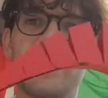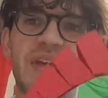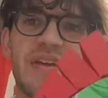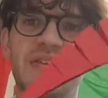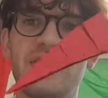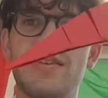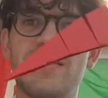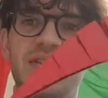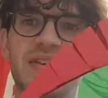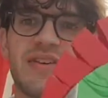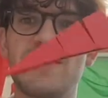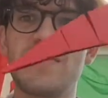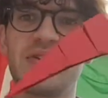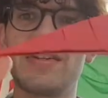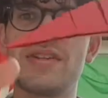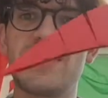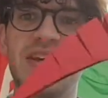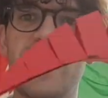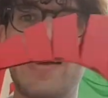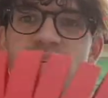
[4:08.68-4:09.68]
and this is going to be
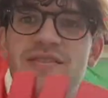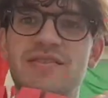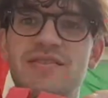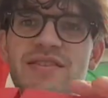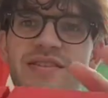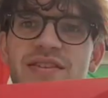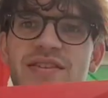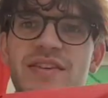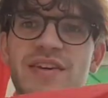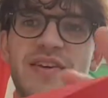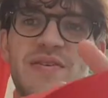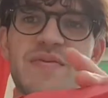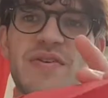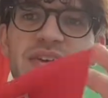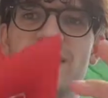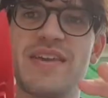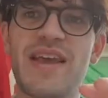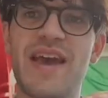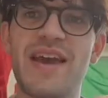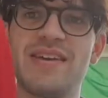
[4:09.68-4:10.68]
its tail, this is going to be
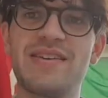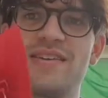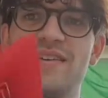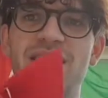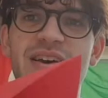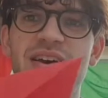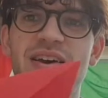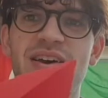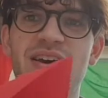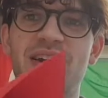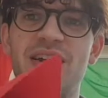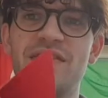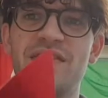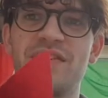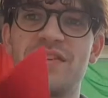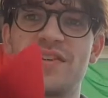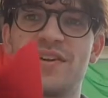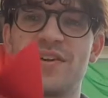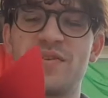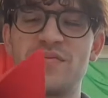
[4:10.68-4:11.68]
its head, and this
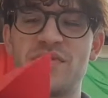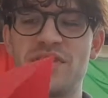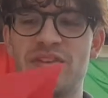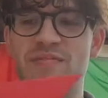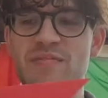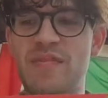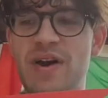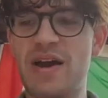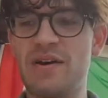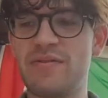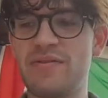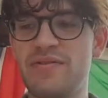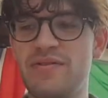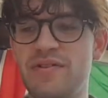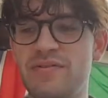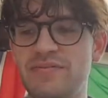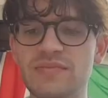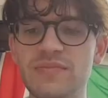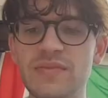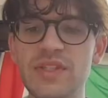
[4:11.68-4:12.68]
is going to be its mouth.
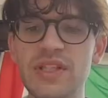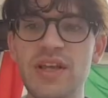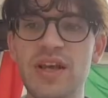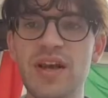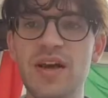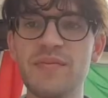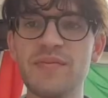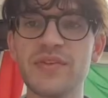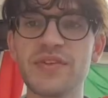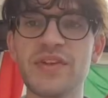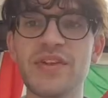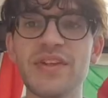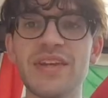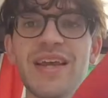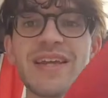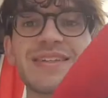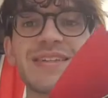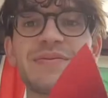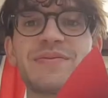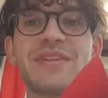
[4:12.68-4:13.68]
So the
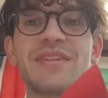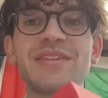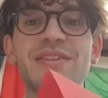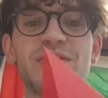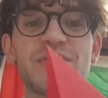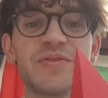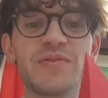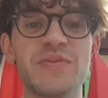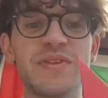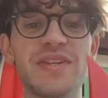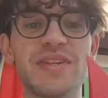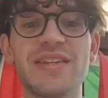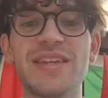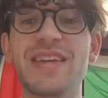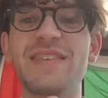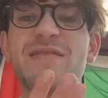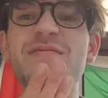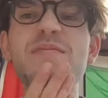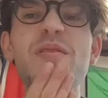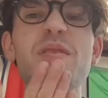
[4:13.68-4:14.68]
next thing we need to do is we need to
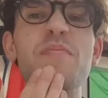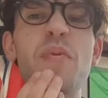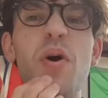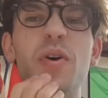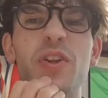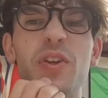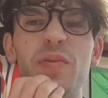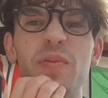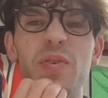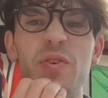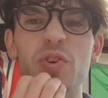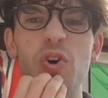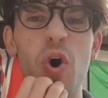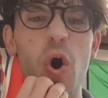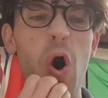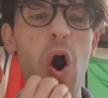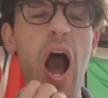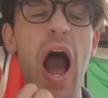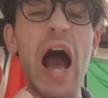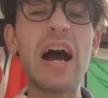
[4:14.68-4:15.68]
give him a bottom
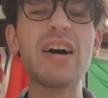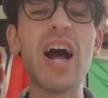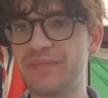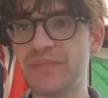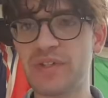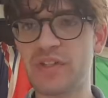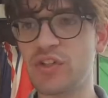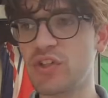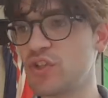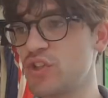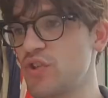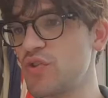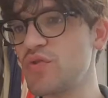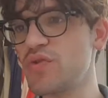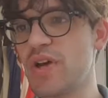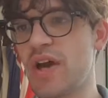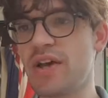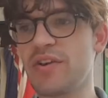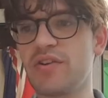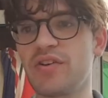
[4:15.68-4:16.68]
jaw. To do
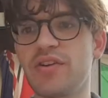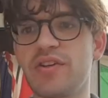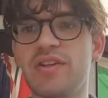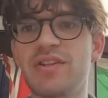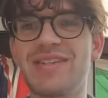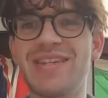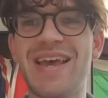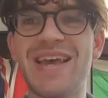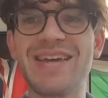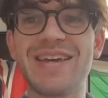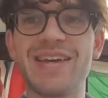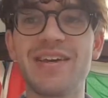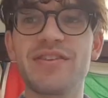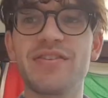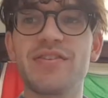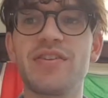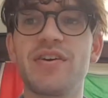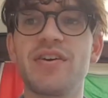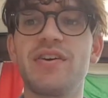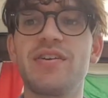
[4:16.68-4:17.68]
that, you're going to take
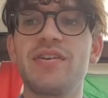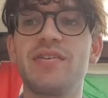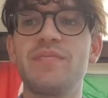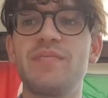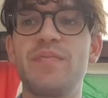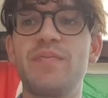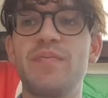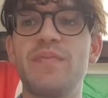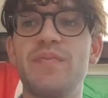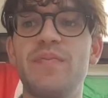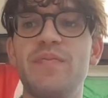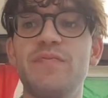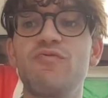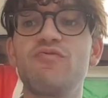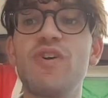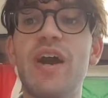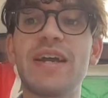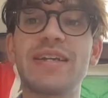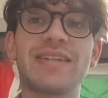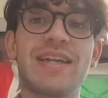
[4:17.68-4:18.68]
the
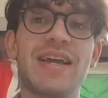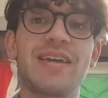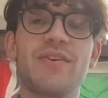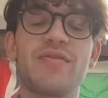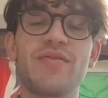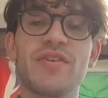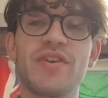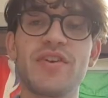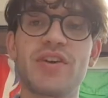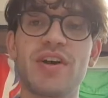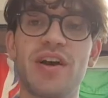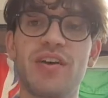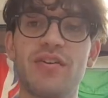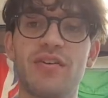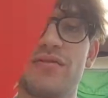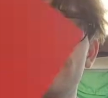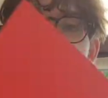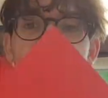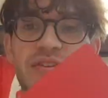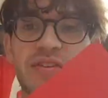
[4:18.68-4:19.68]
rectangle that you cut off,
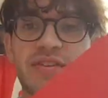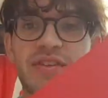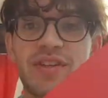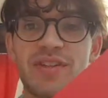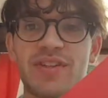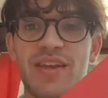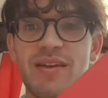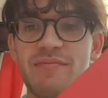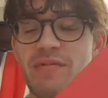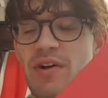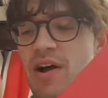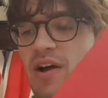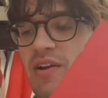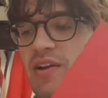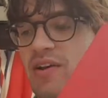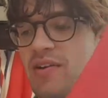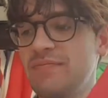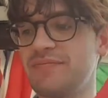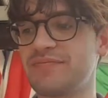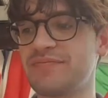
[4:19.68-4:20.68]
that's the same
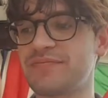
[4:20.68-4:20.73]
colour,